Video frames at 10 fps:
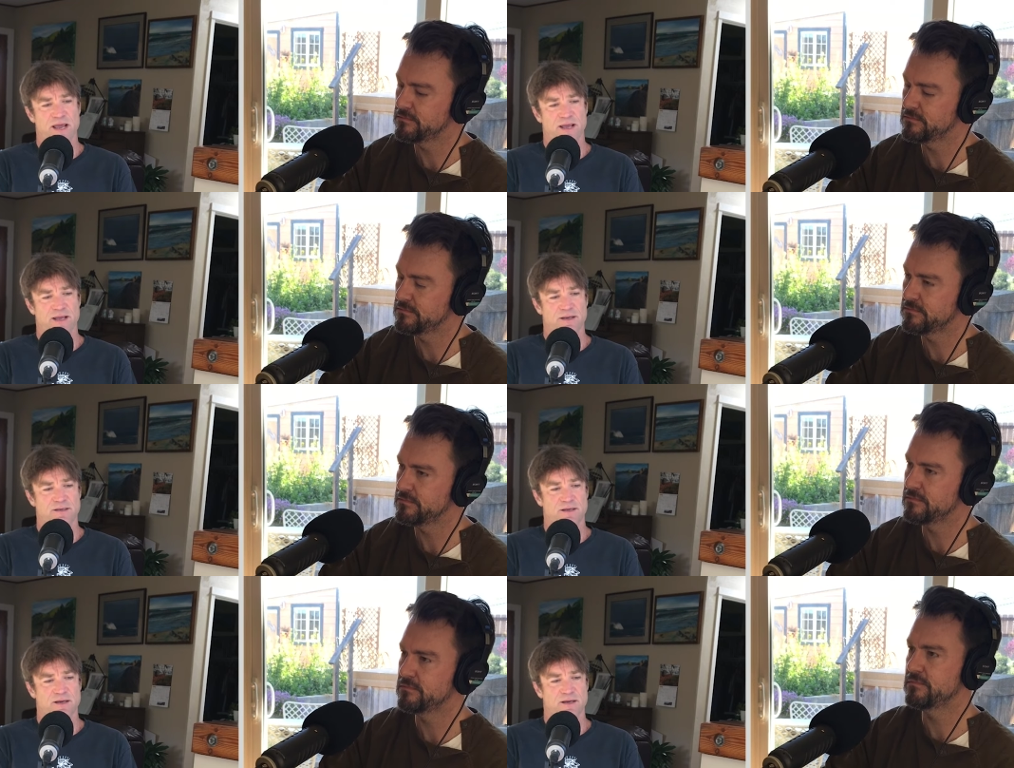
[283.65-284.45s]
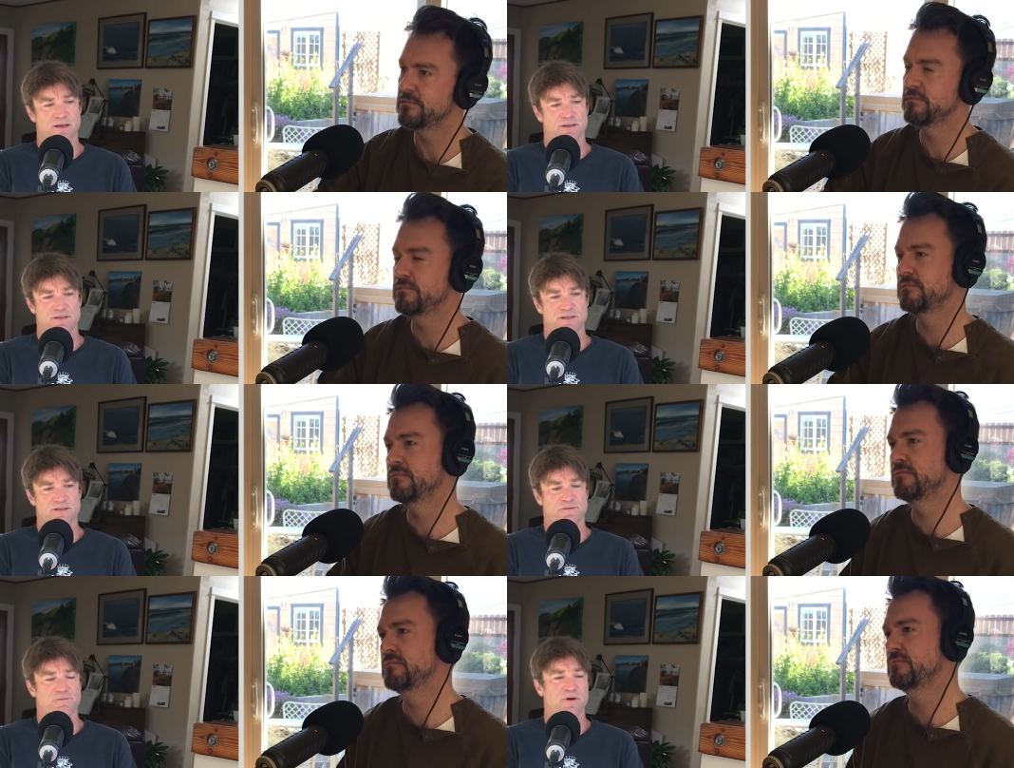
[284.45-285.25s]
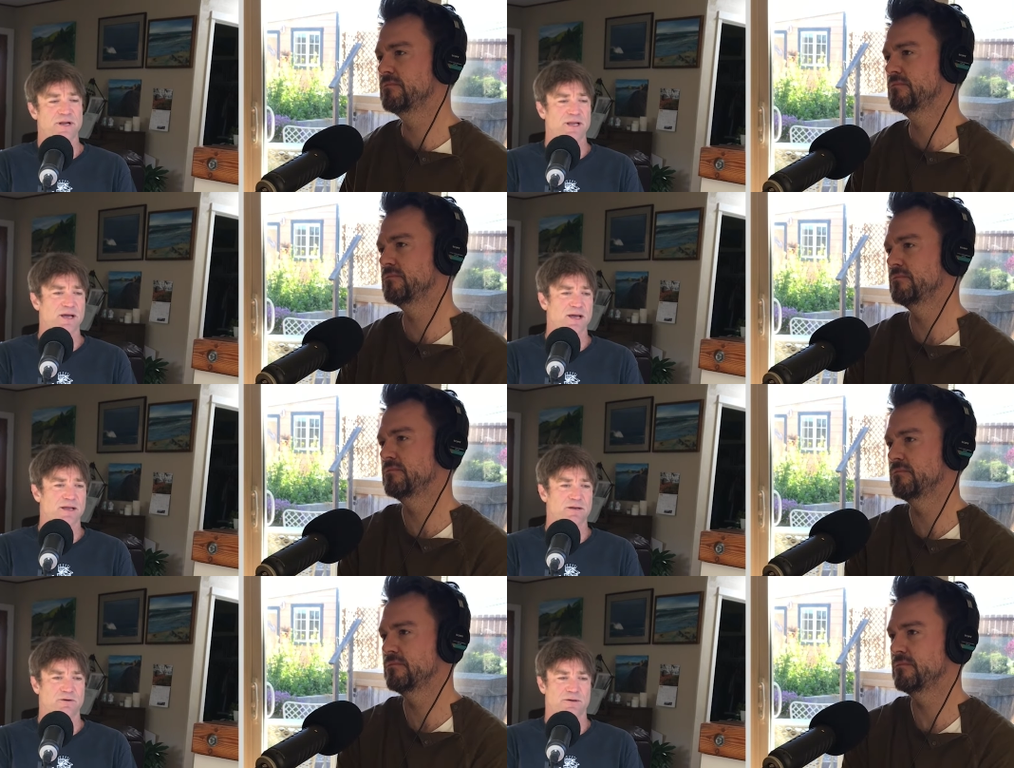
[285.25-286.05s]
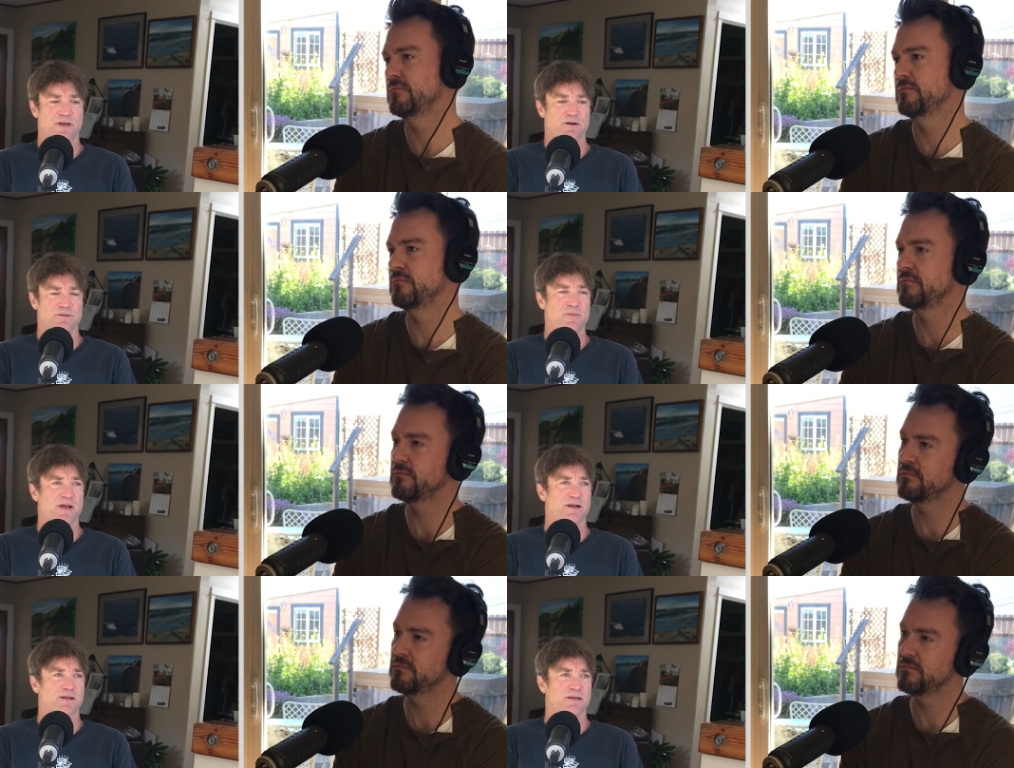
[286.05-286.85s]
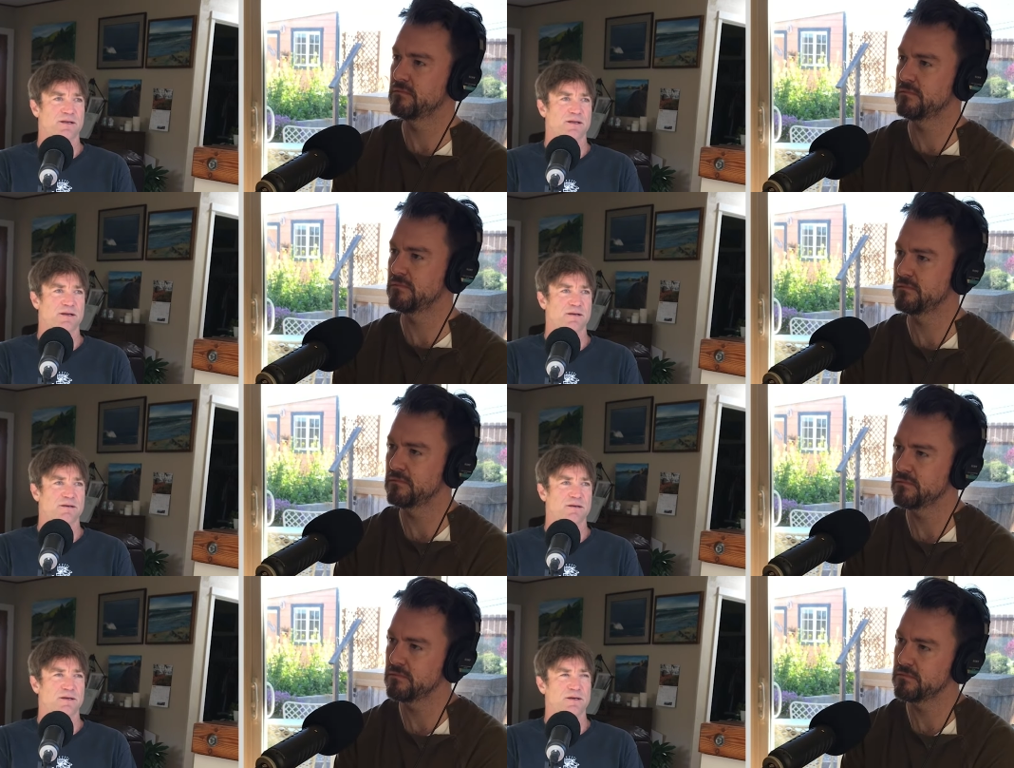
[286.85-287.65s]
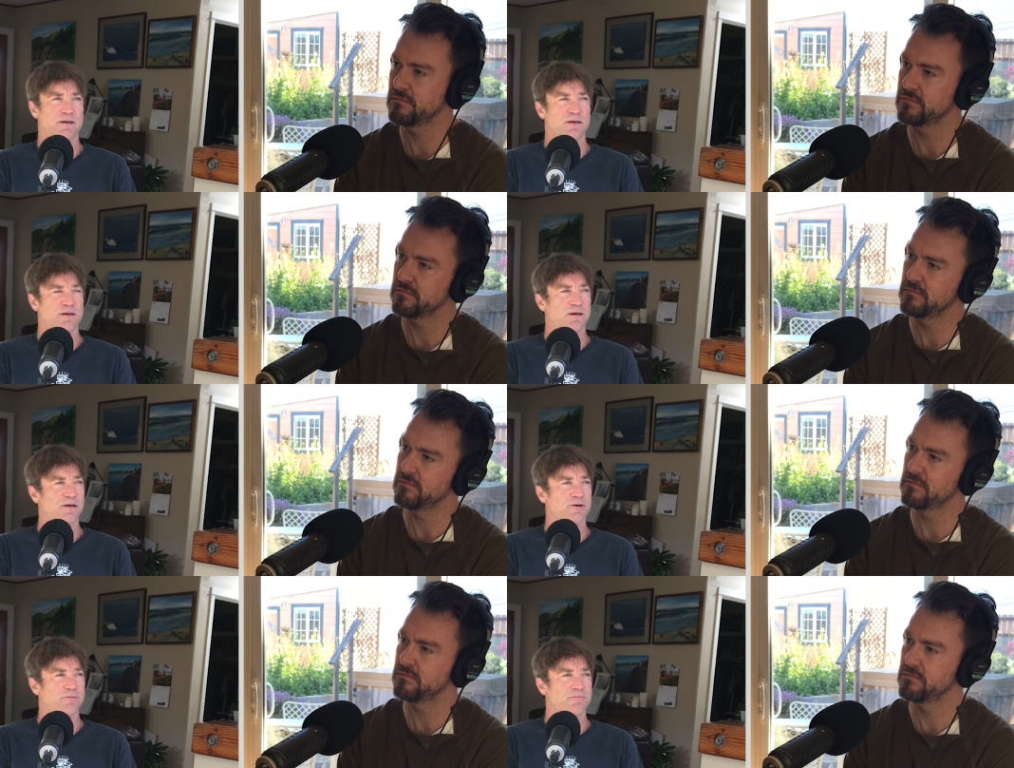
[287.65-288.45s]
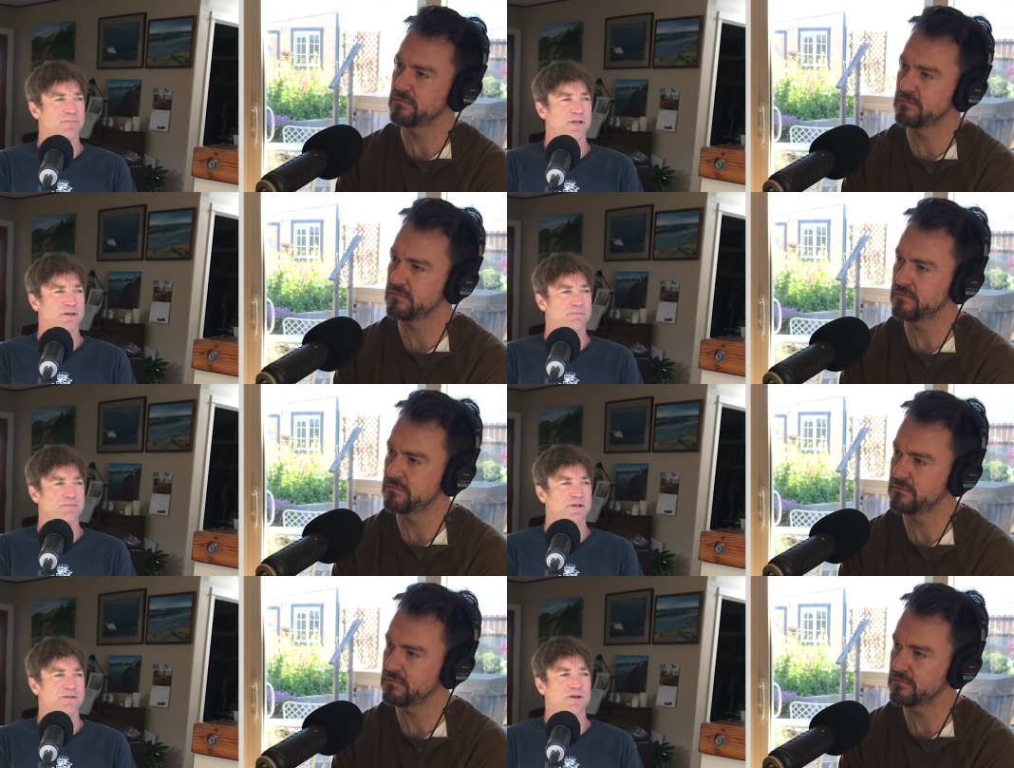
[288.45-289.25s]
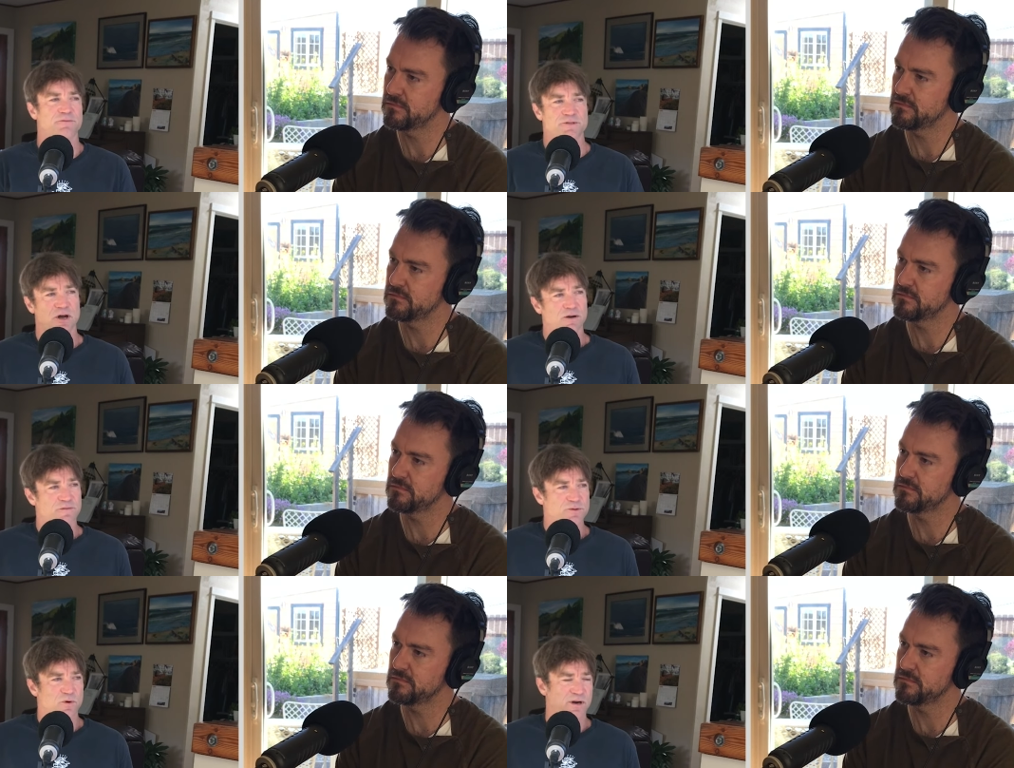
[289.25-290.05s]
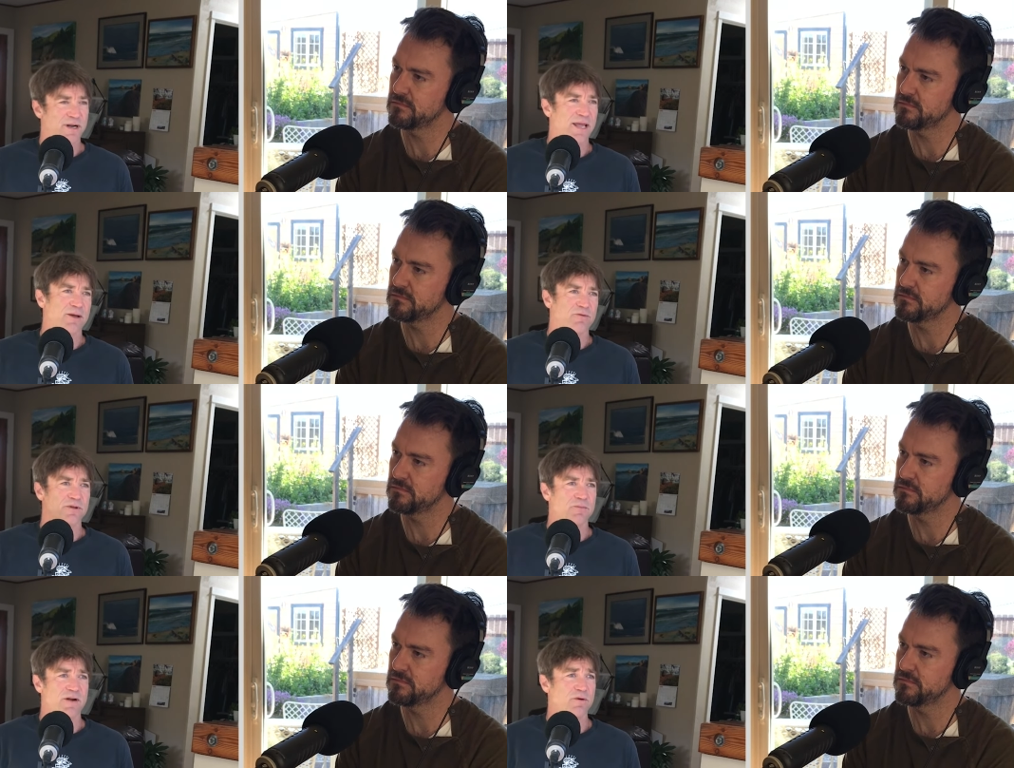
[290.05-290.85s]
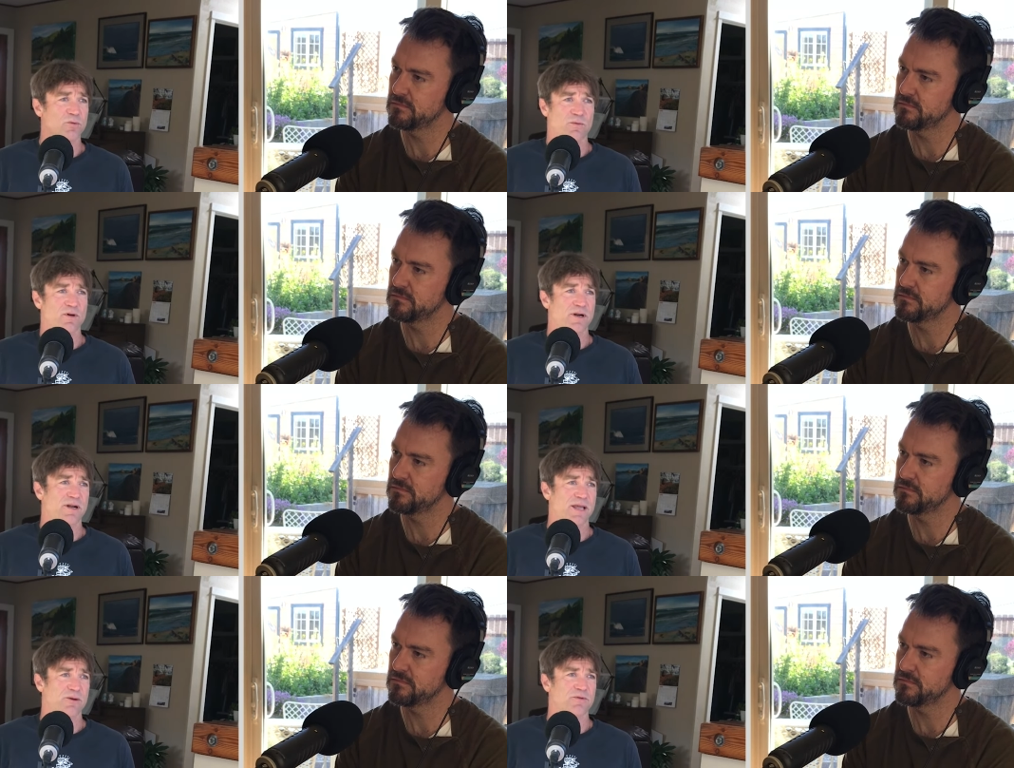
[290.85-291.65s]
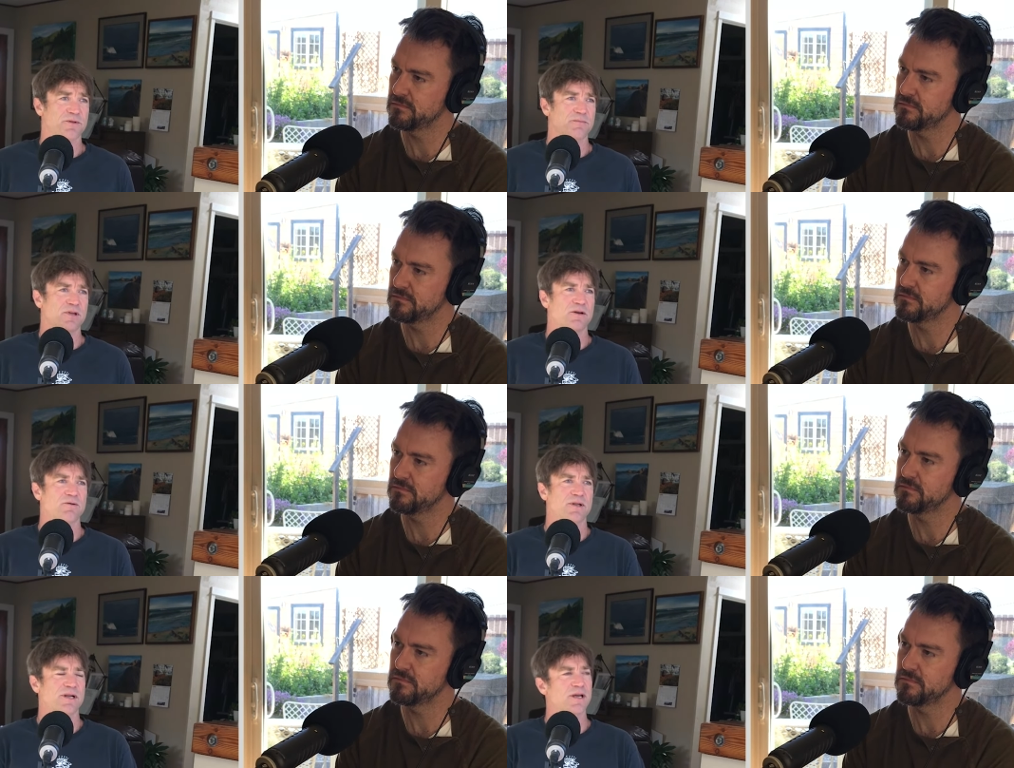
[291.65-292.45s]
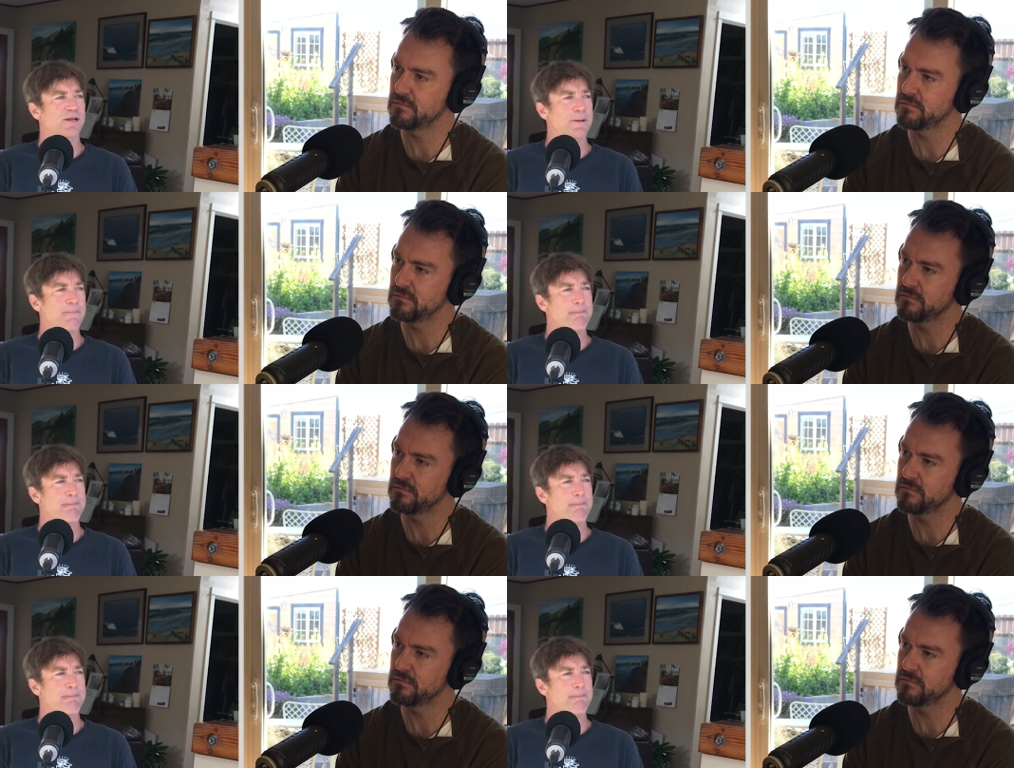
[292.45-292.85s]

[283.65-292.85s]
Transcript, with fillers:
Speaker 1: And uh, he's such a funny guy, charismatic, and um, and you know photographers wanted to hang with him. Everyone wanted to hang with him, you know. And I